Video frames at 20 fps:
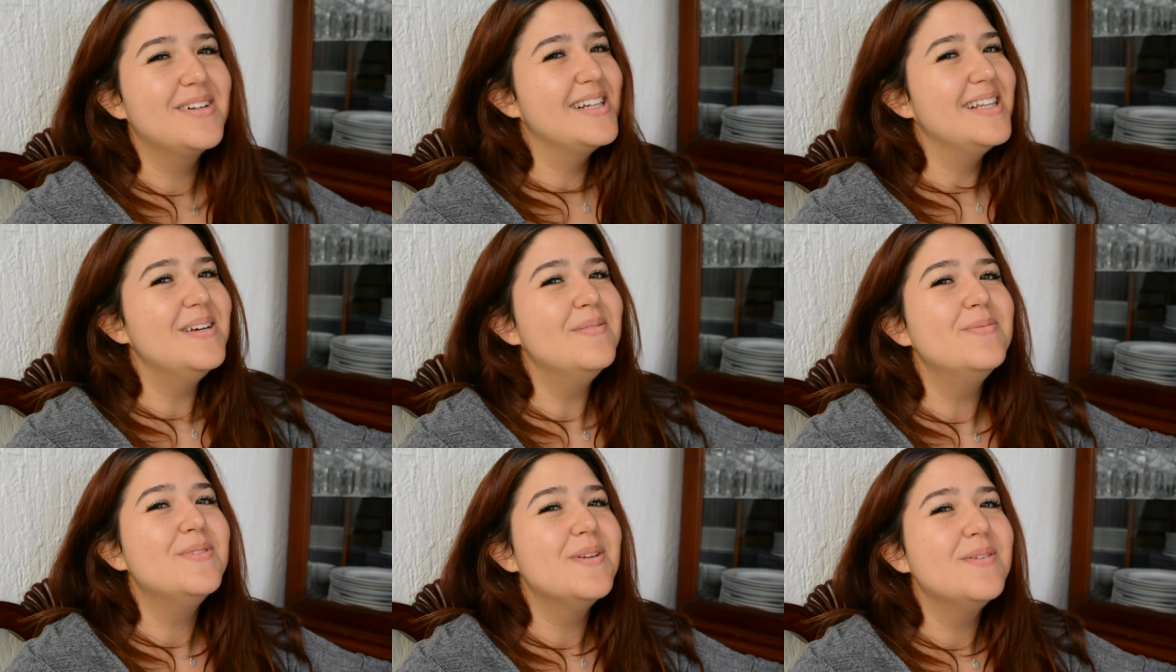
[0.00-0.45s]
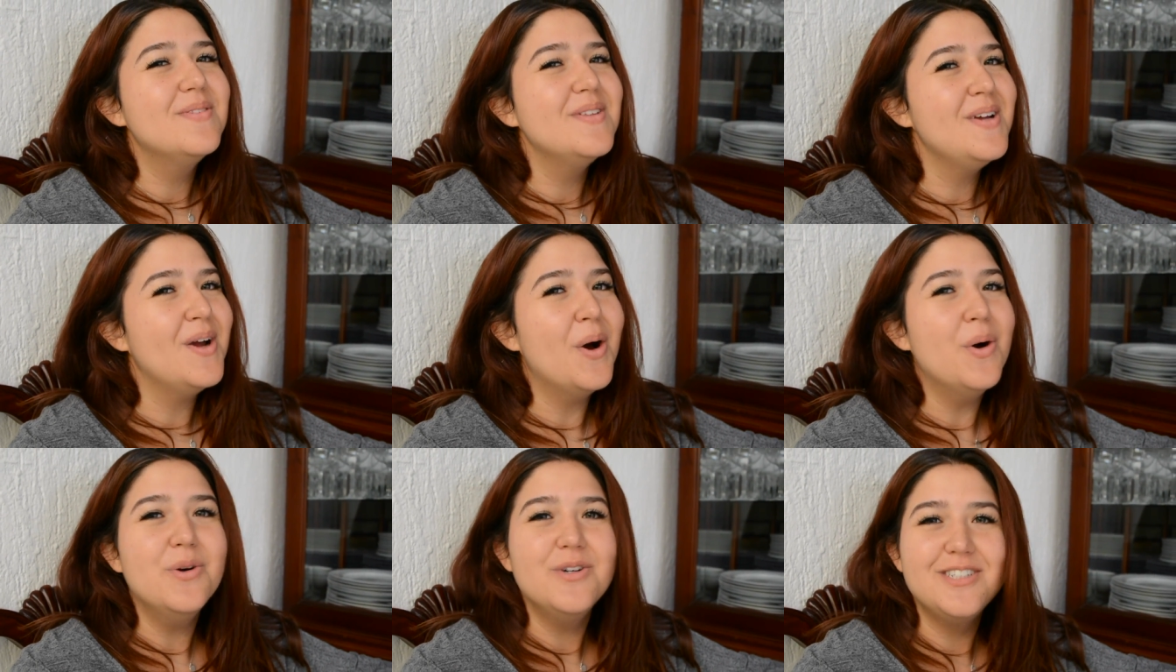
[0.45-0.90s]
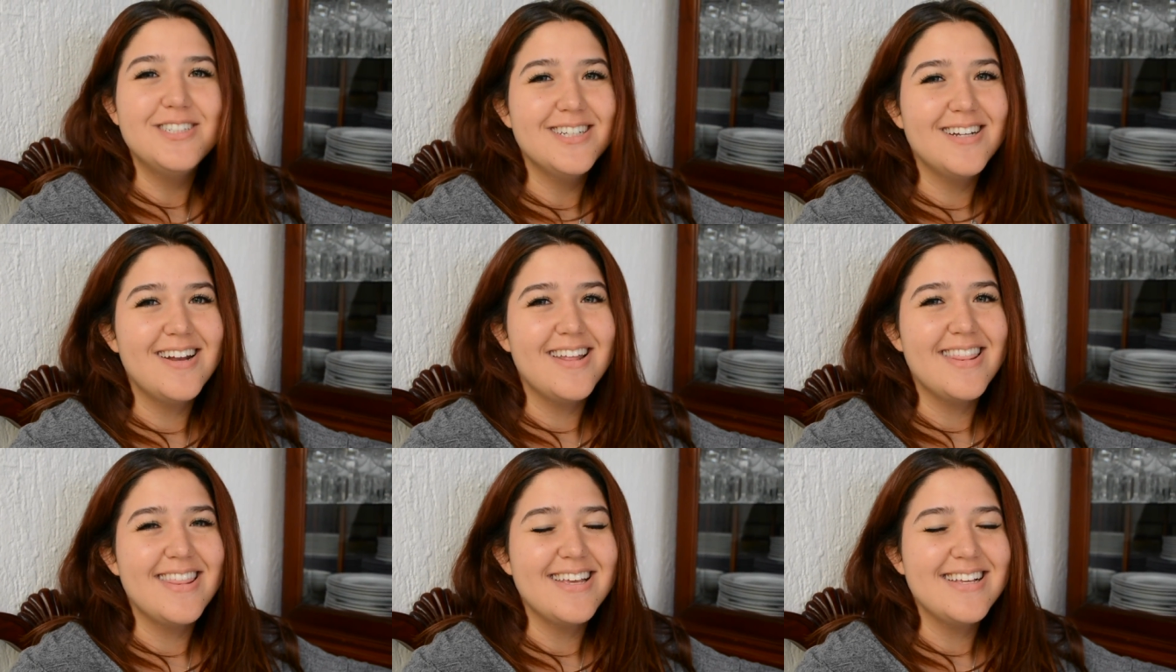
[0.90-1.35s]
clips of the ocean
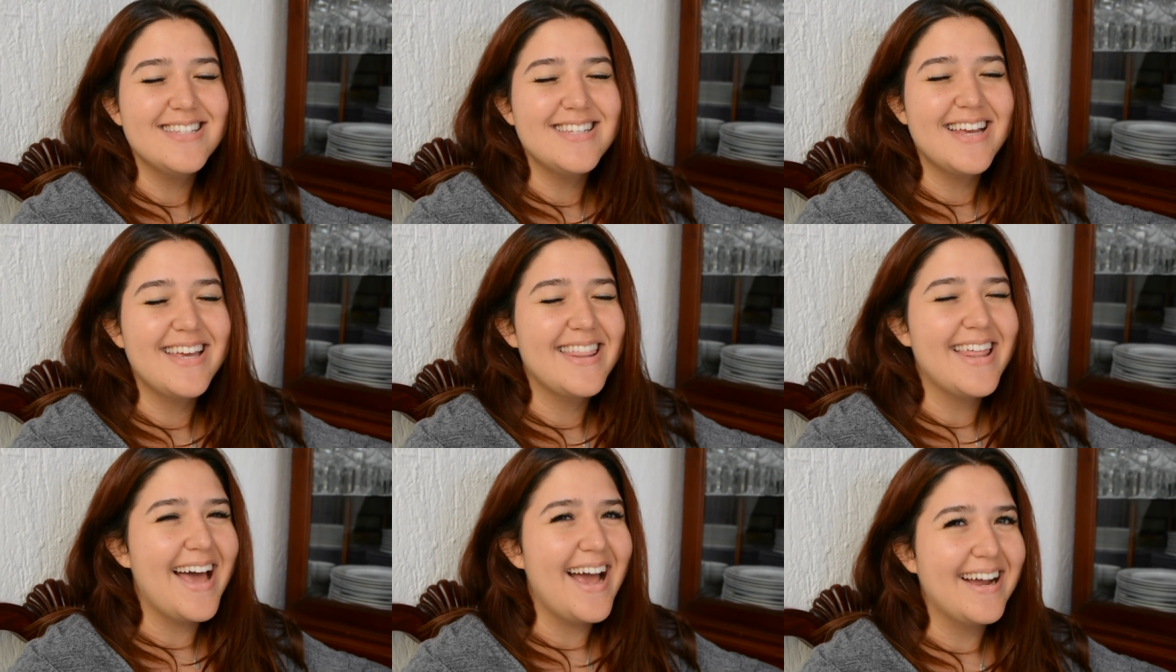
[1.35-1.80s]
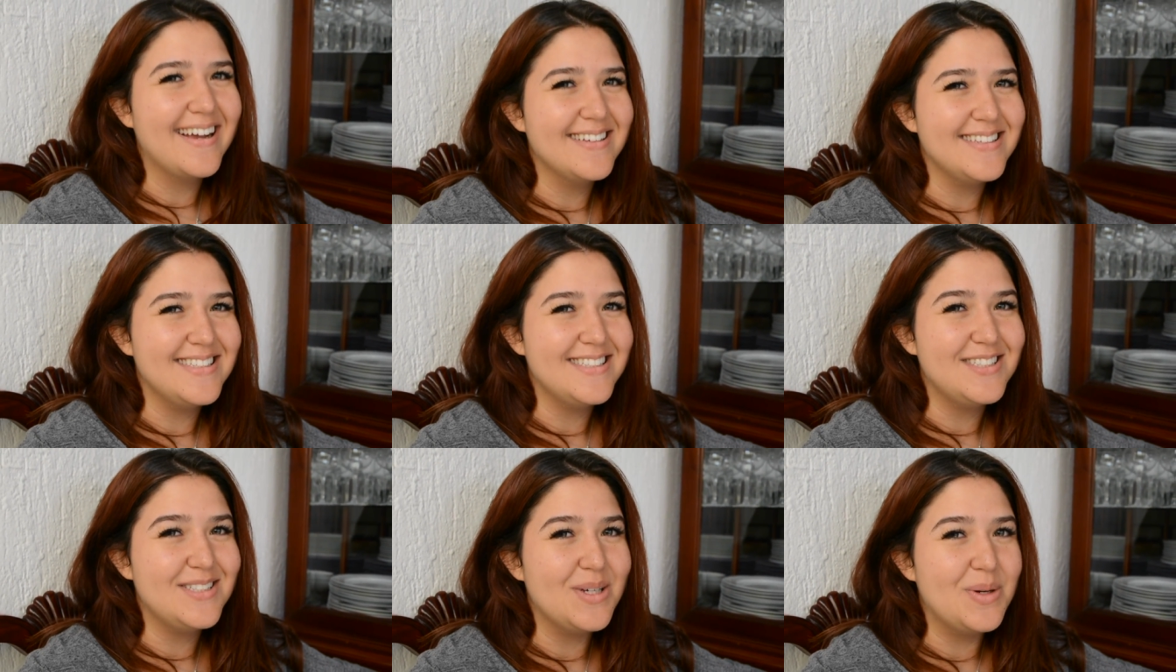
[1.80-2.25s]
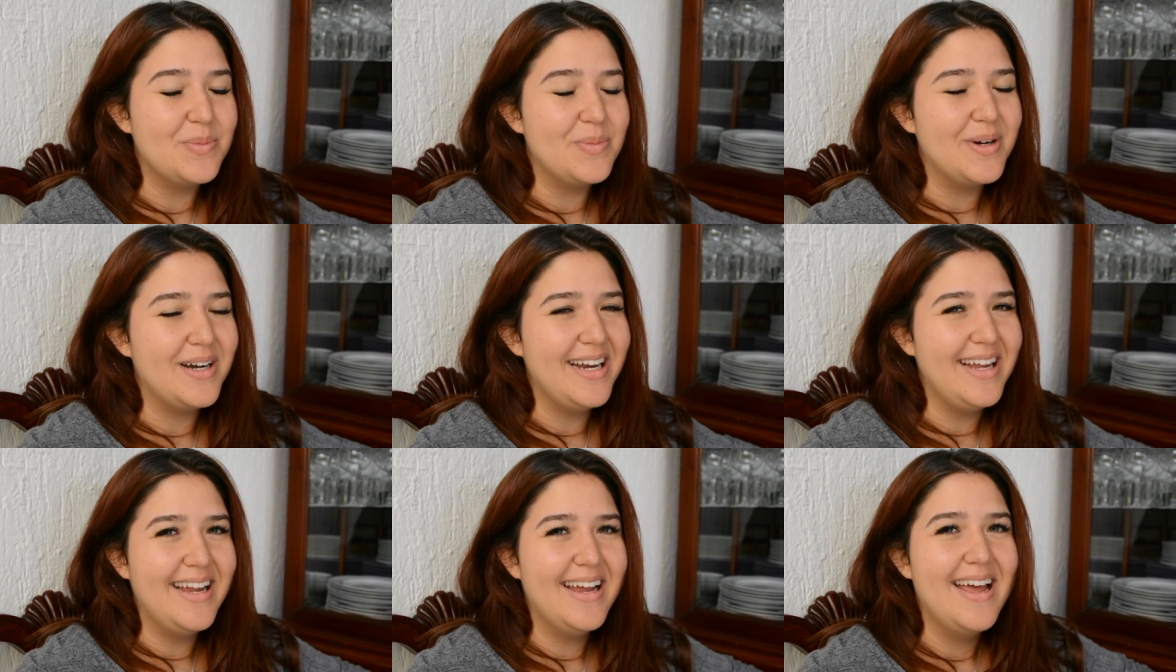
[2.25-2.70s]
and things like that because it's so
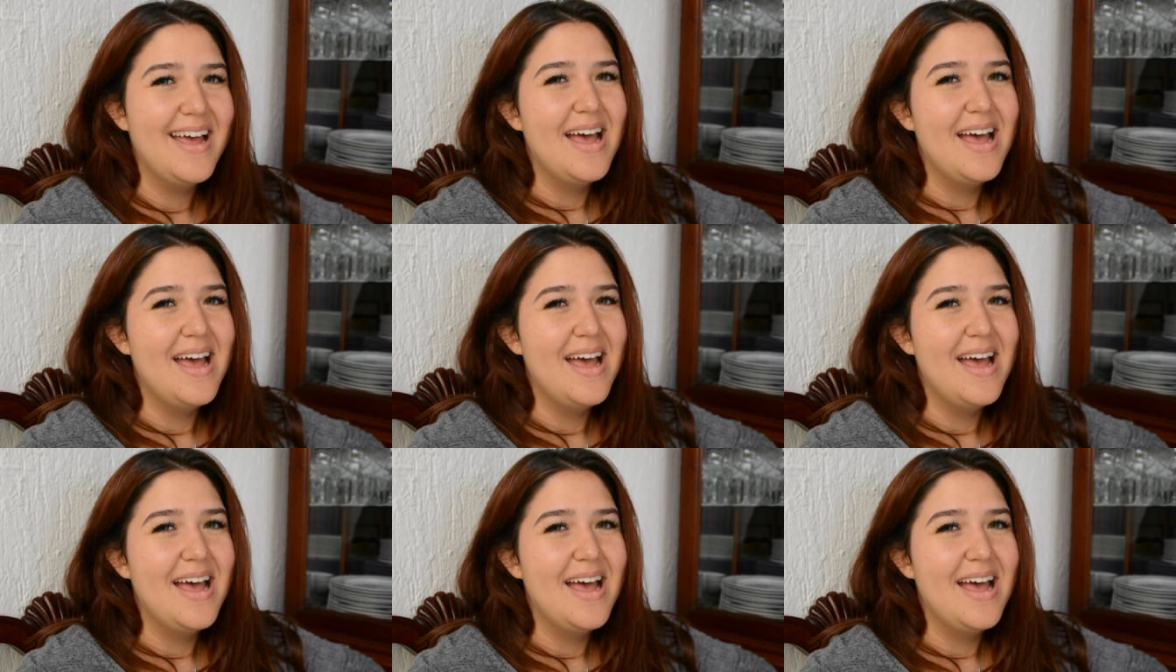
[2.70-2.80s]
pretty.